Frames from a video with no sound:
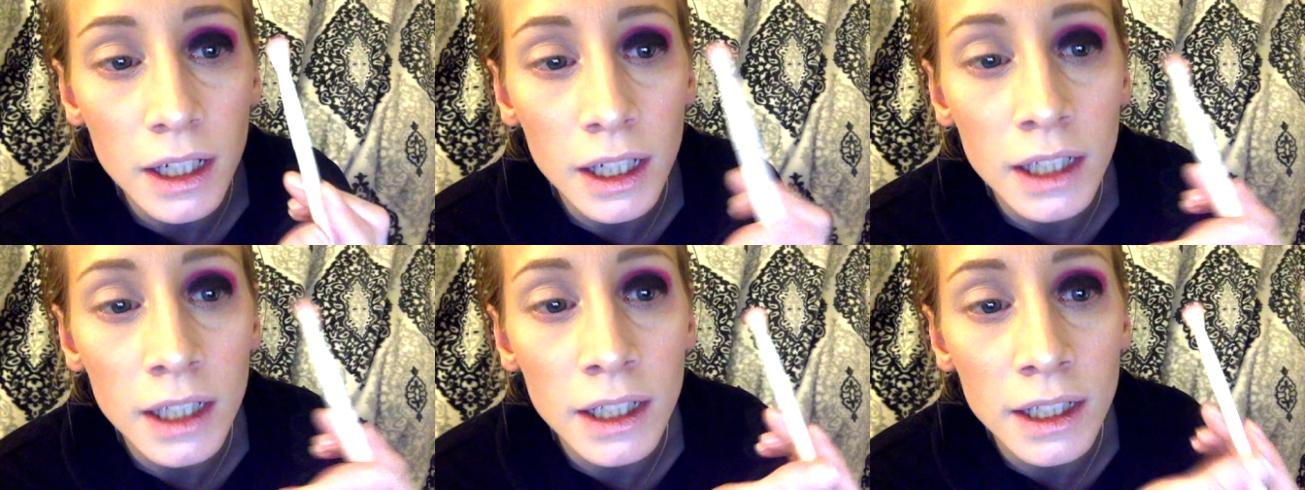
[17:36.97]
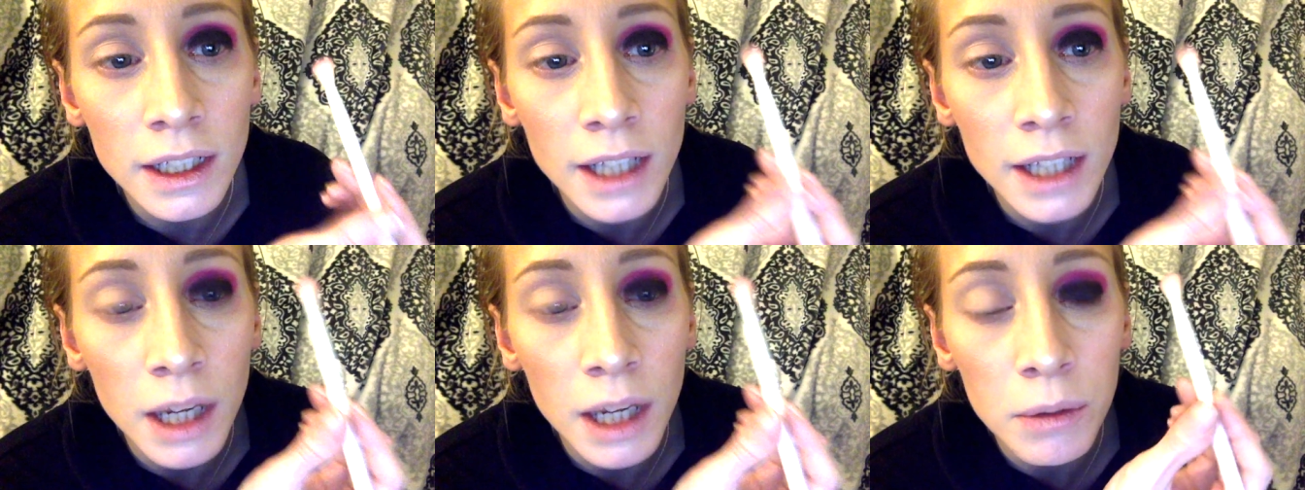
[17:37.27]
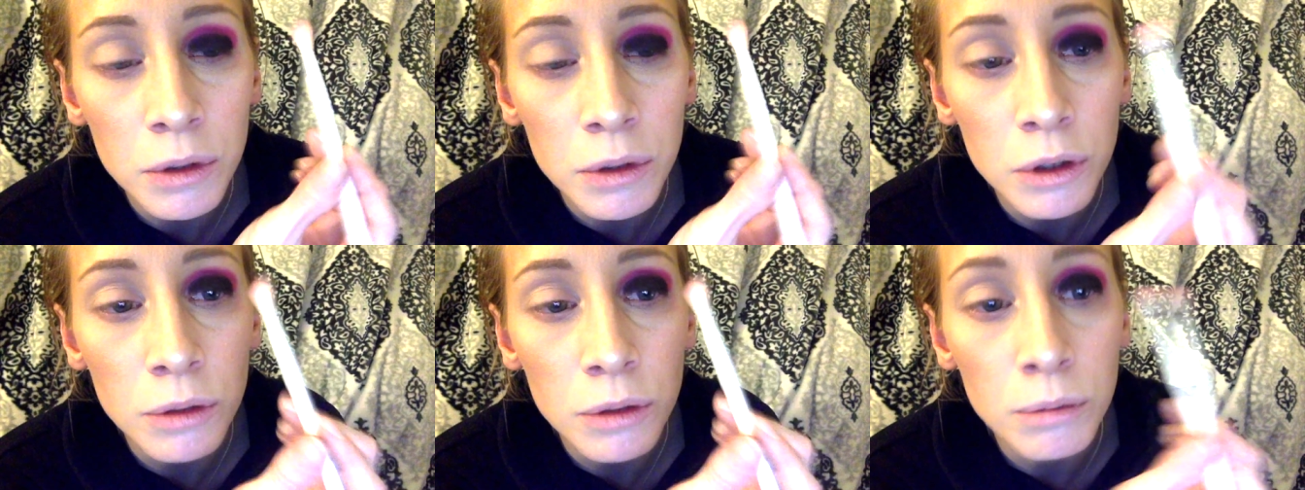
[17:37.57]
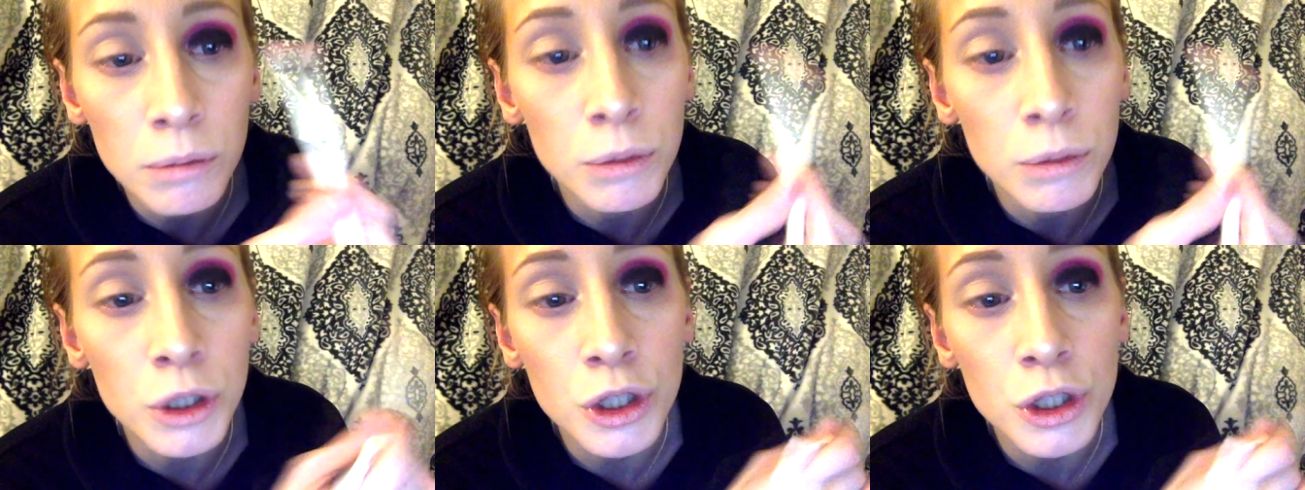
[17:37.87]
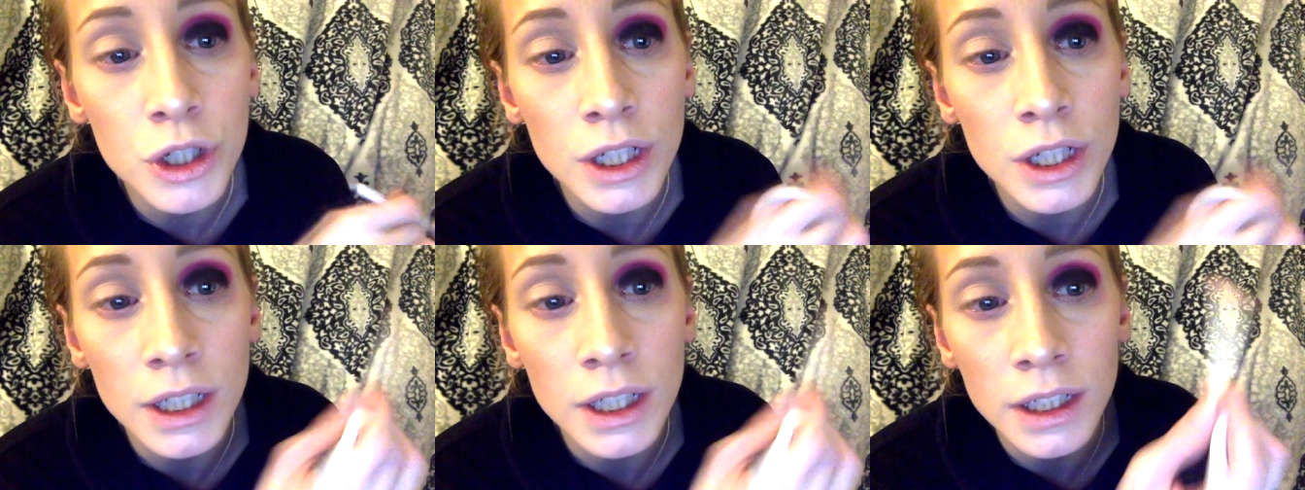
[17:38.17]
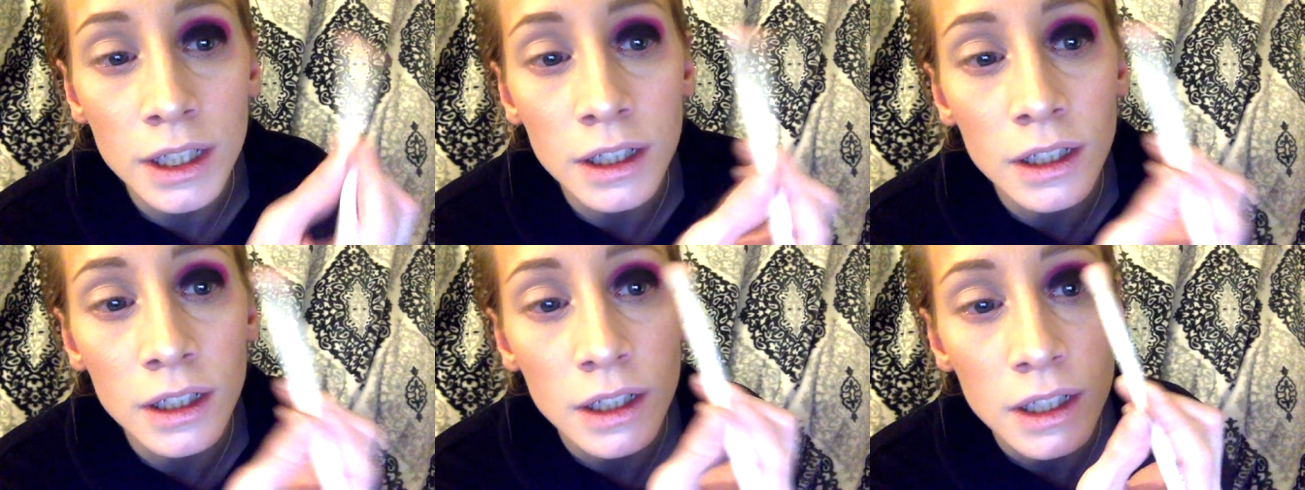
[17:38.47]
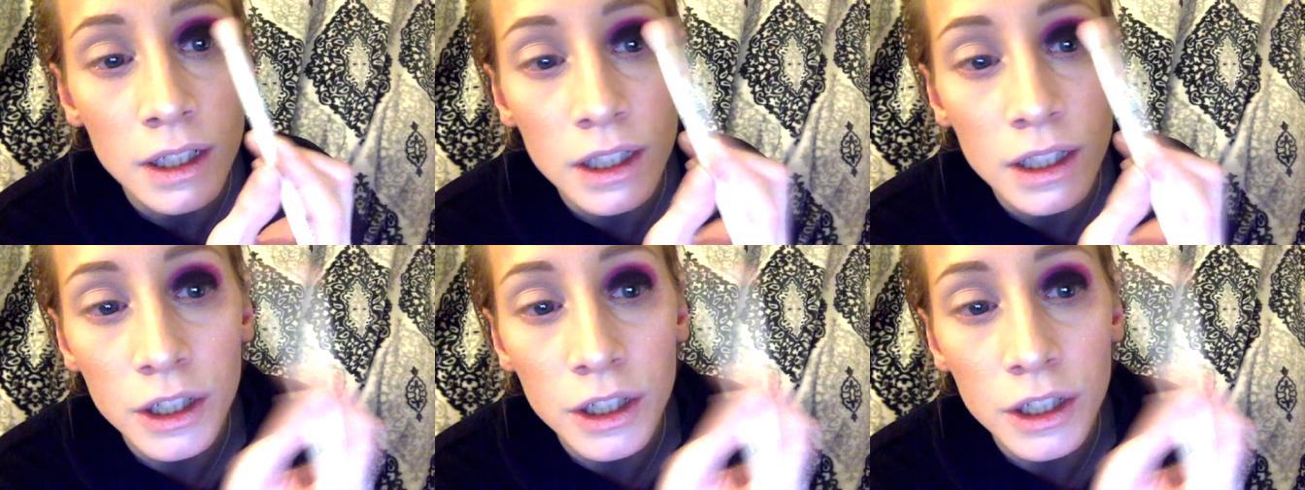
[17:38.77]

and then that will merge in the